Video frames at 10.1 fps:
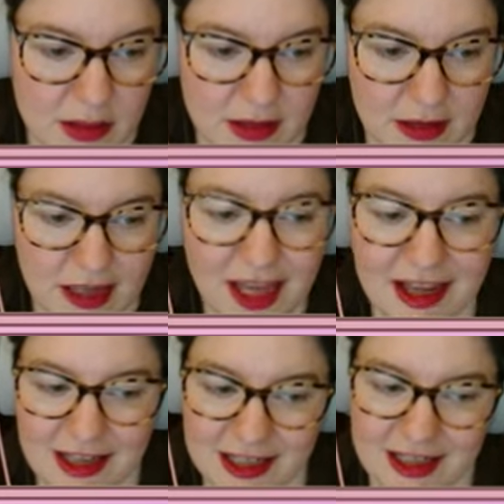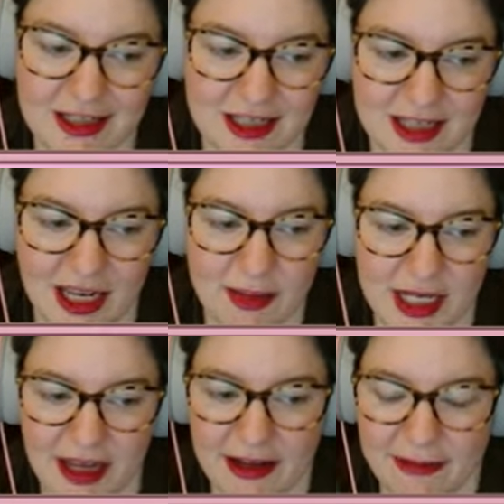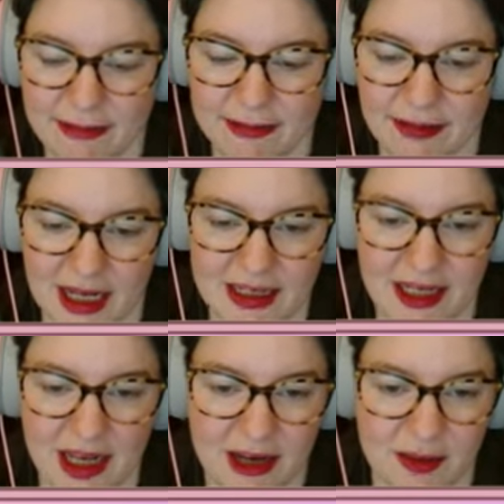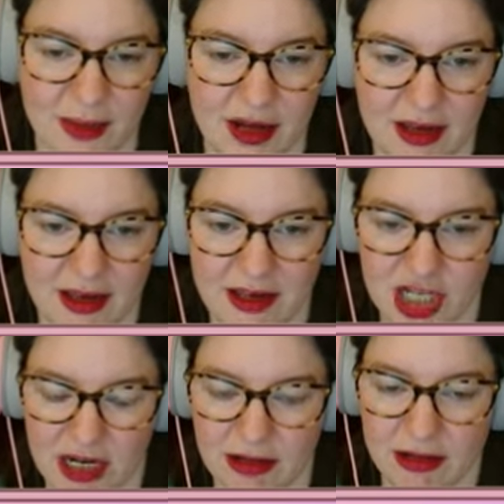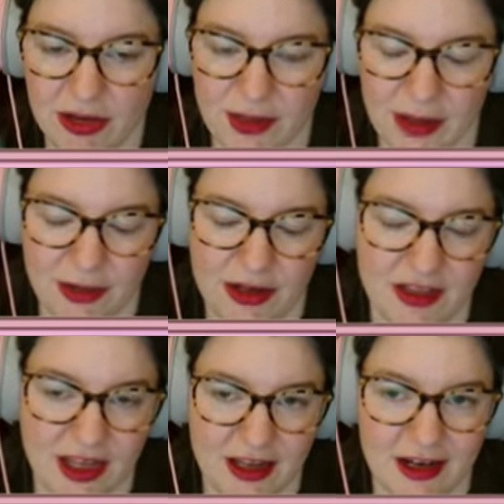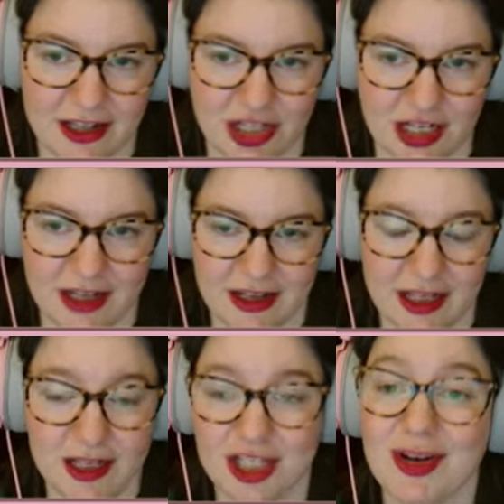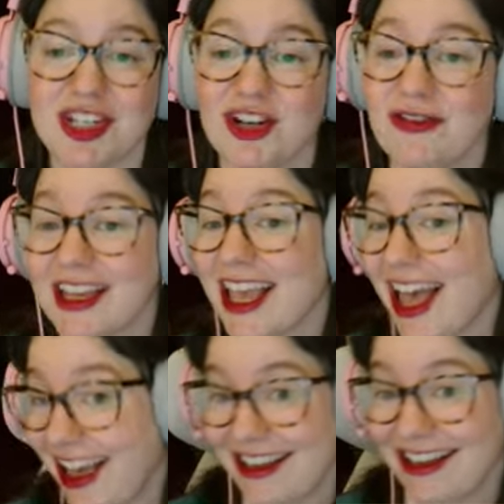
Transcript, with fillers: Yeah, it's the same day. I started my channel on my birthday last year, so I don't forget.